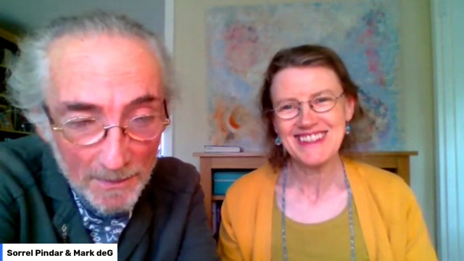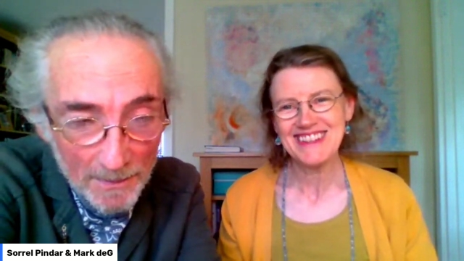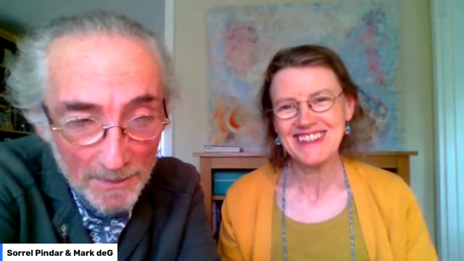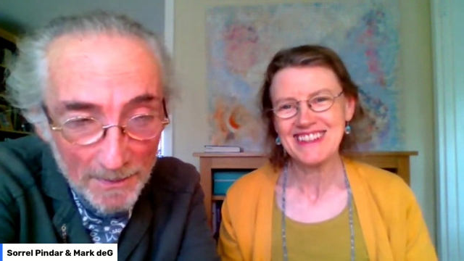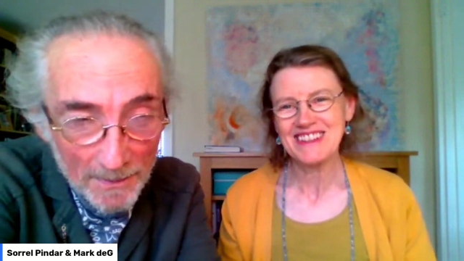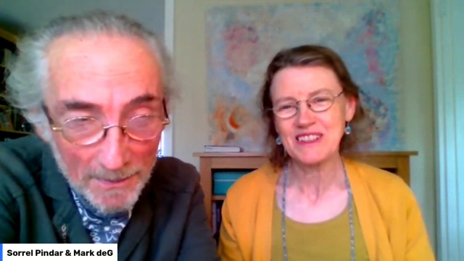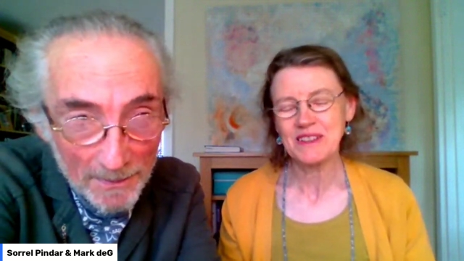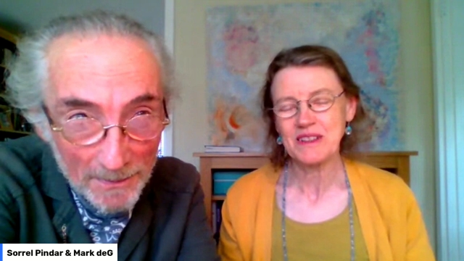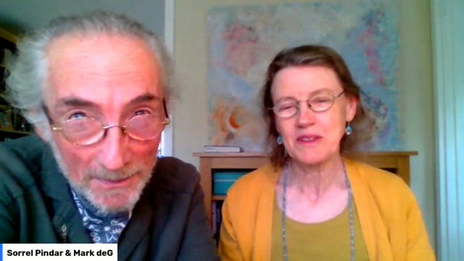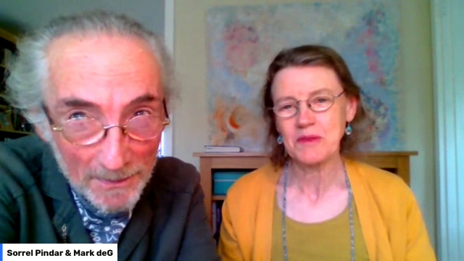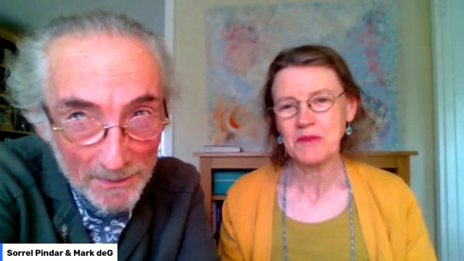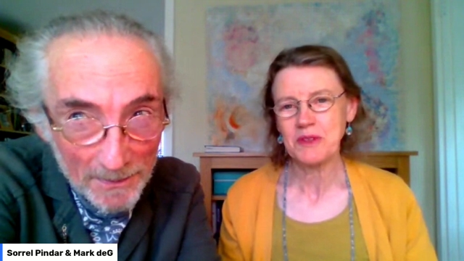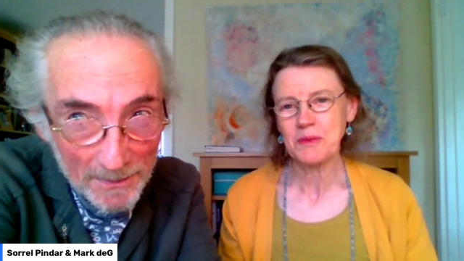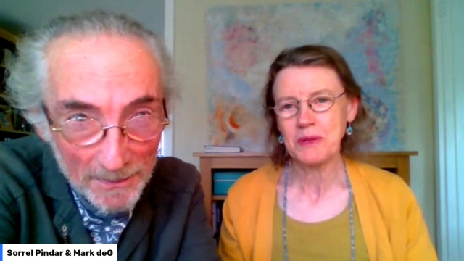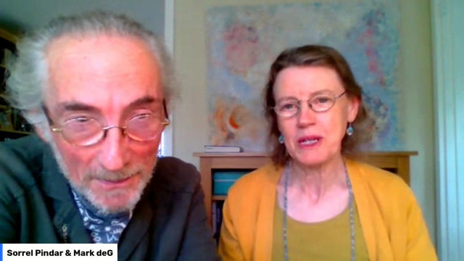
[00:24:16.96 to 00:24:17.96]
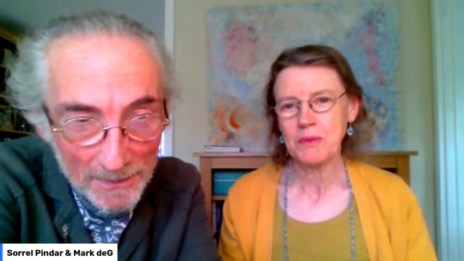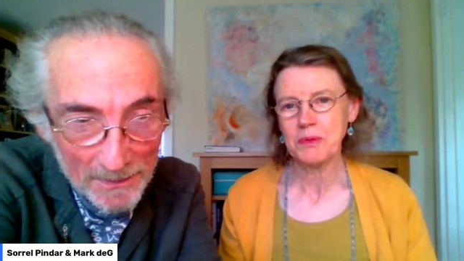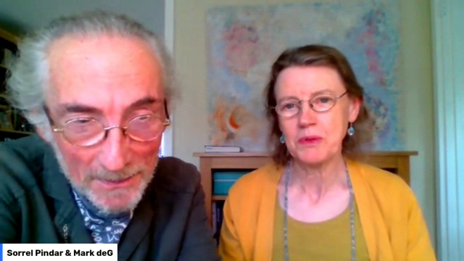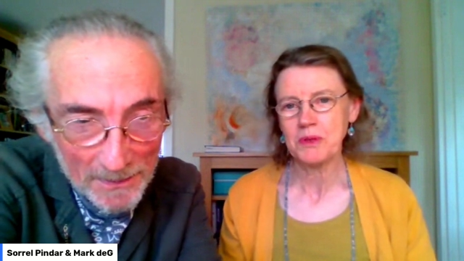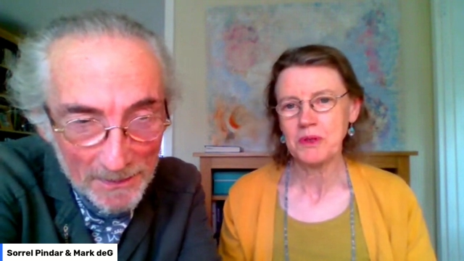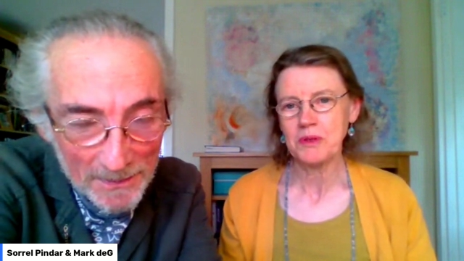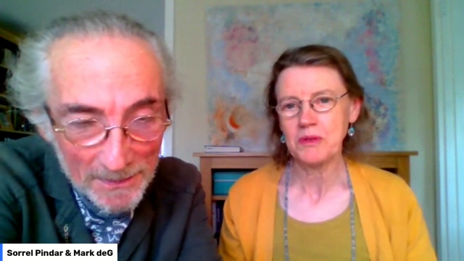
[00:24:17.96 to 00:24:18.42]
Speaker 1: the thing is that for
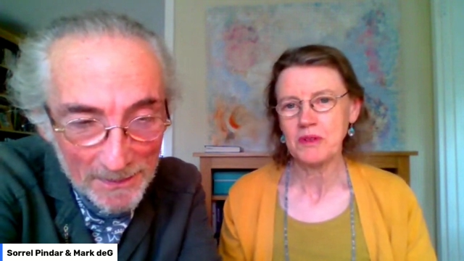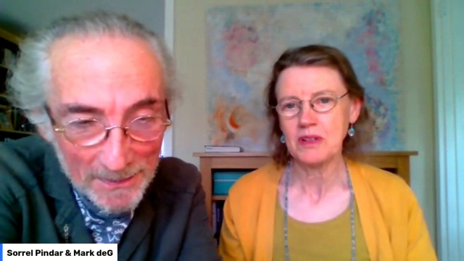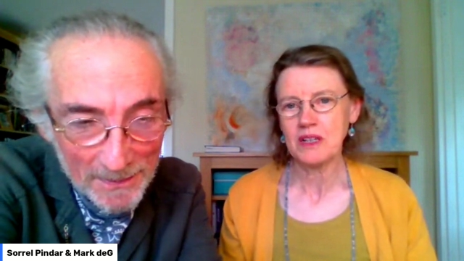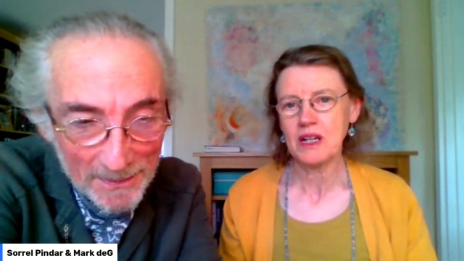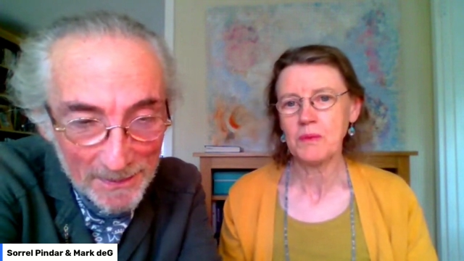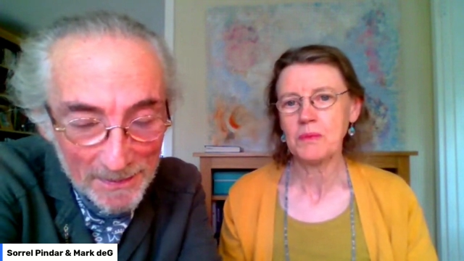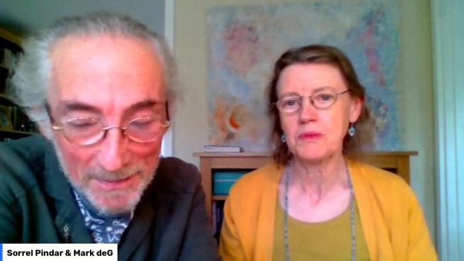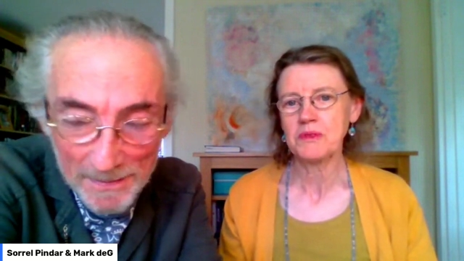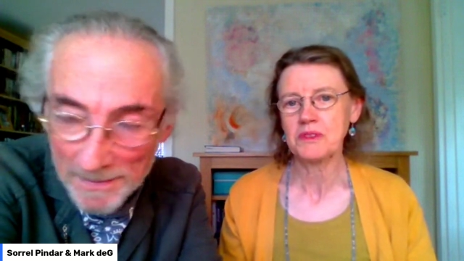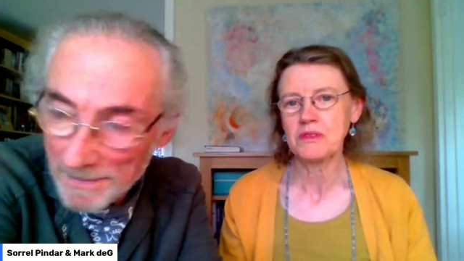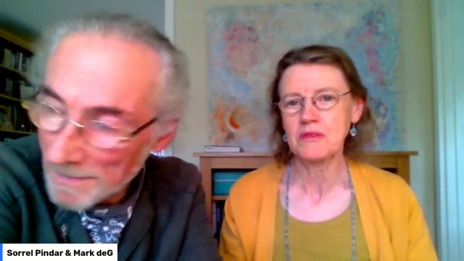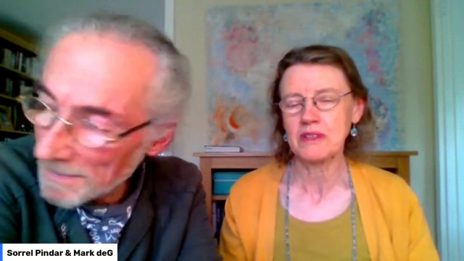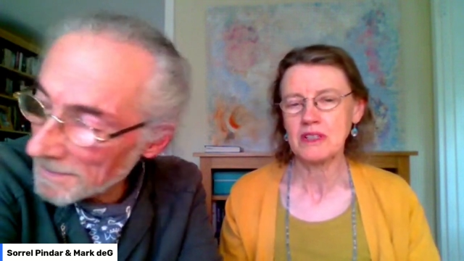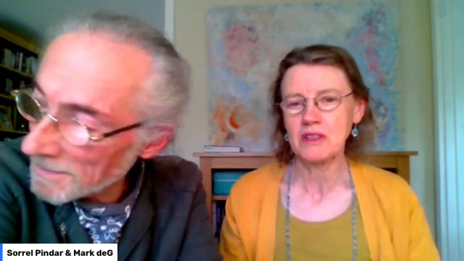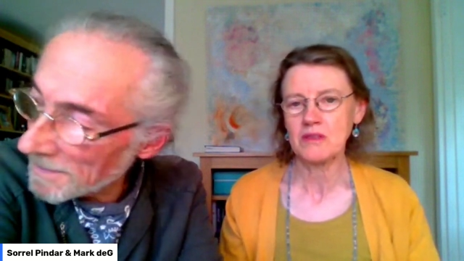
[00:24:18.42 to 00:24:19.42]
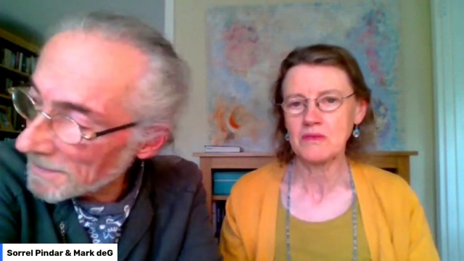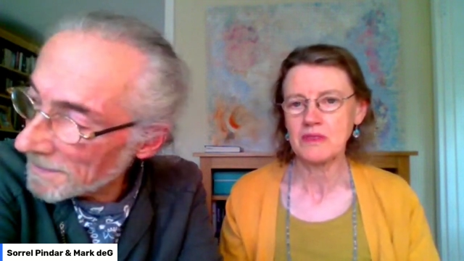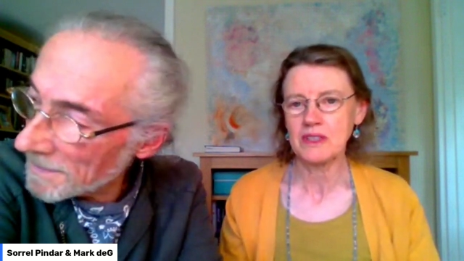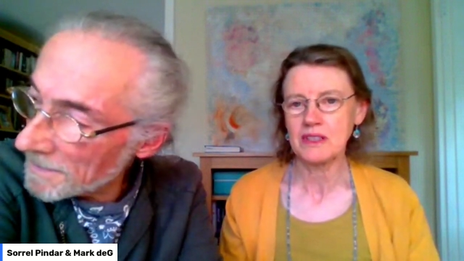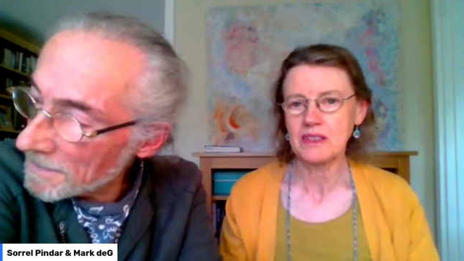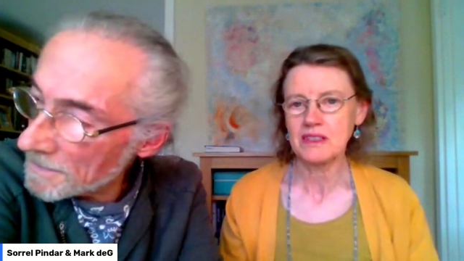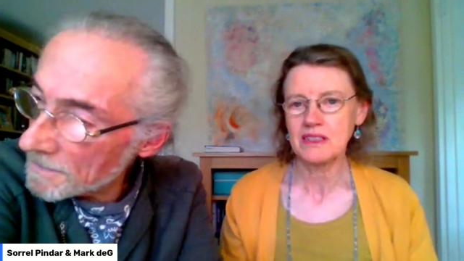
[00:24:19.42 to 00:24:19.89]
people who couples who are in
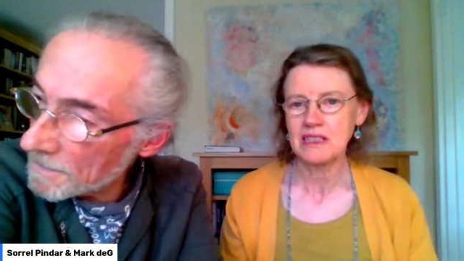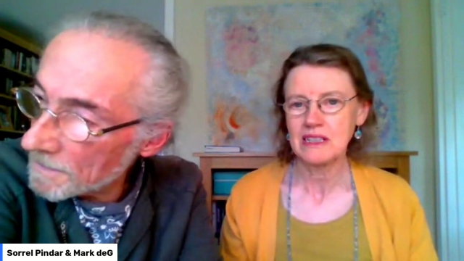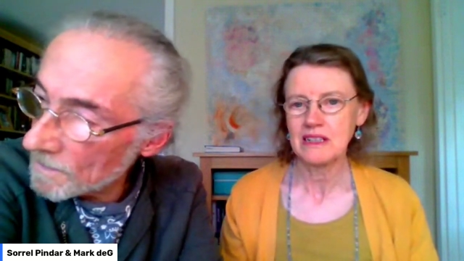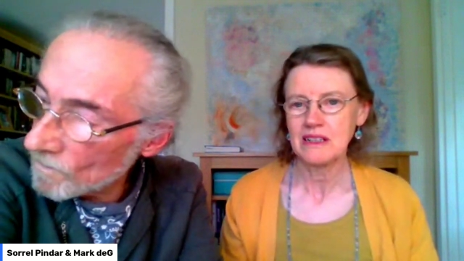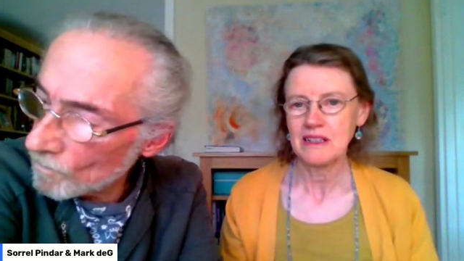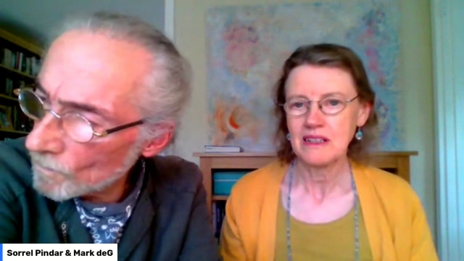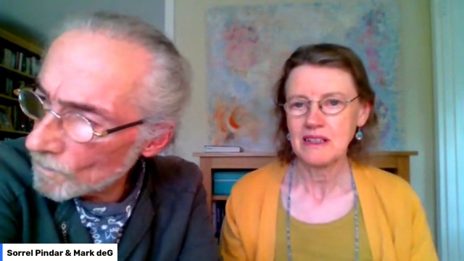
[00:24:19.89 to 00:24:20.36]
conflict,